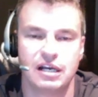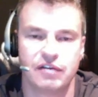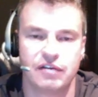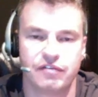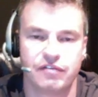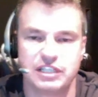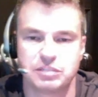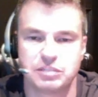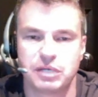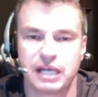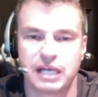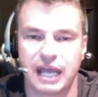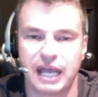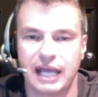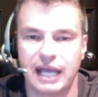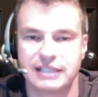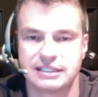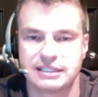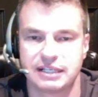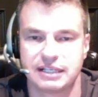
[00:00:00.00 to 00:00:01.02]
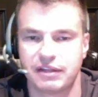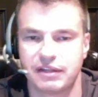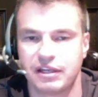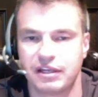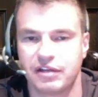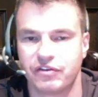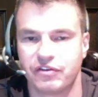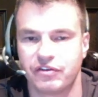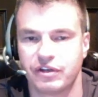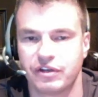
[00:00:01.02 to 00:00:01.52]
Facebook ads, I think,
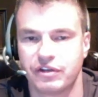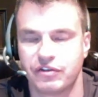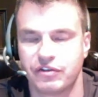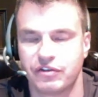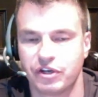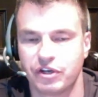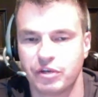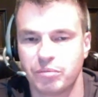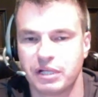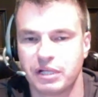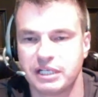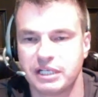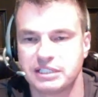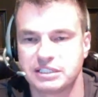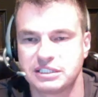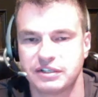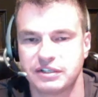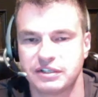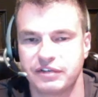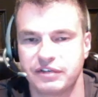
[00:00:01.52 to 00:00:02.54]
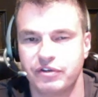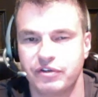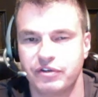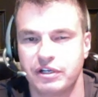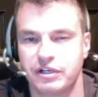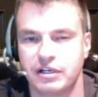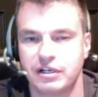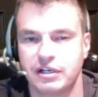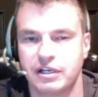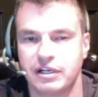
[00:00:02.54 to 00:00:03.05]
is a good place. If you
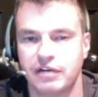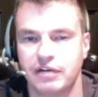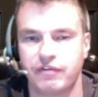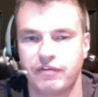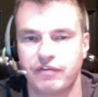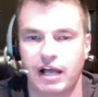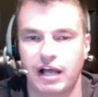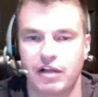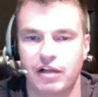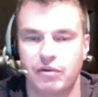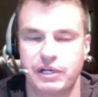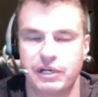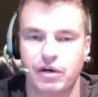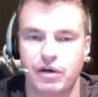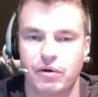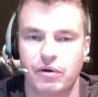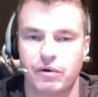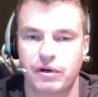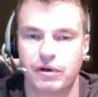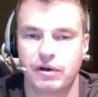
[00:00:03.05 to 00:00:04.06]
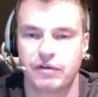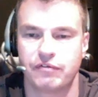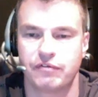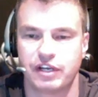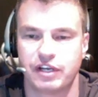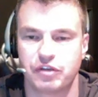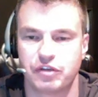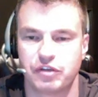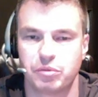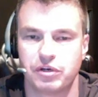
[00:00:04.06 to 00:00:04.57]
can get a following going on
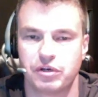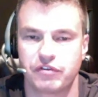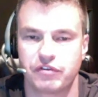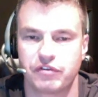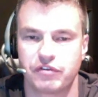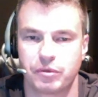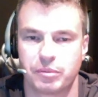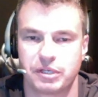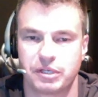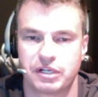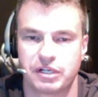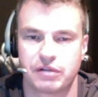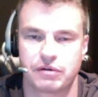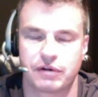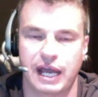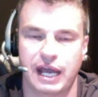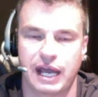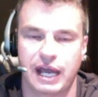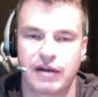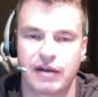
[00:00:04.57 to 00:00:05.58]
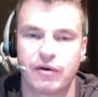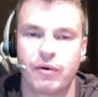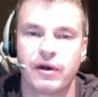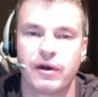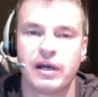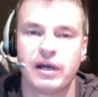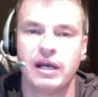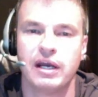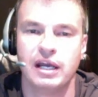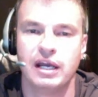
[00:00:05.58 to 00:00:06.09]
Facebook for a particular
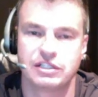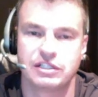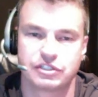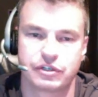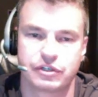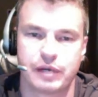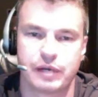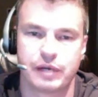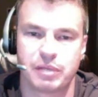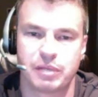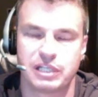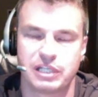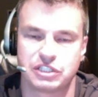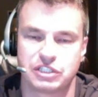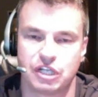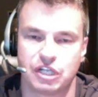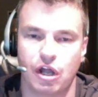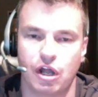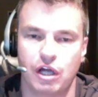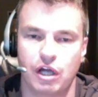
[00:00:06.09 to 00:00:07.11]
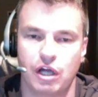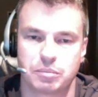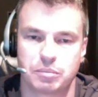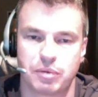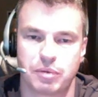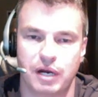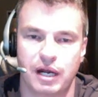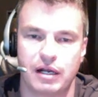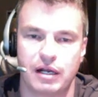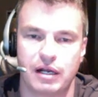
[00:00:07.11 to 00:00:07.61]
category, it's a great place to launch a
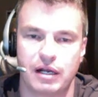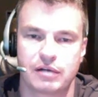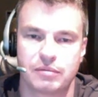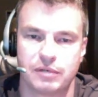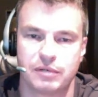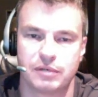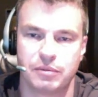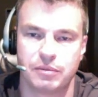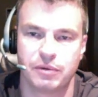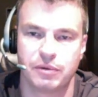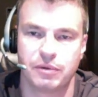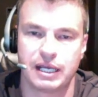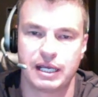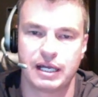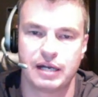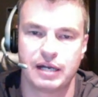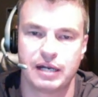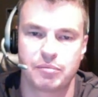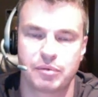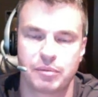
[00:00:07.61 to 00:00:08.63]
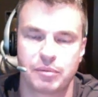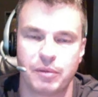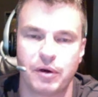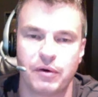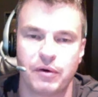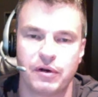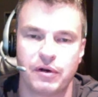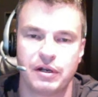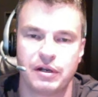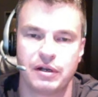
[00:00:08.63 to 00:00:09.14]
product when you want to get it
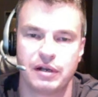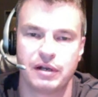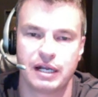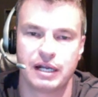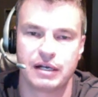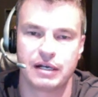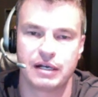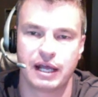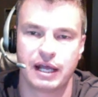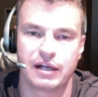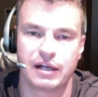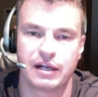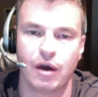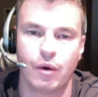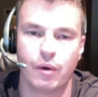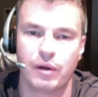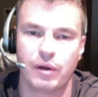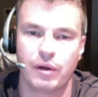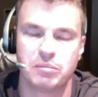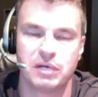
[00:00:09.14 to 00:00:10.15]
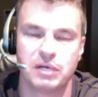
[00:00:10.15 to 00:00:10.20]
promoted and going.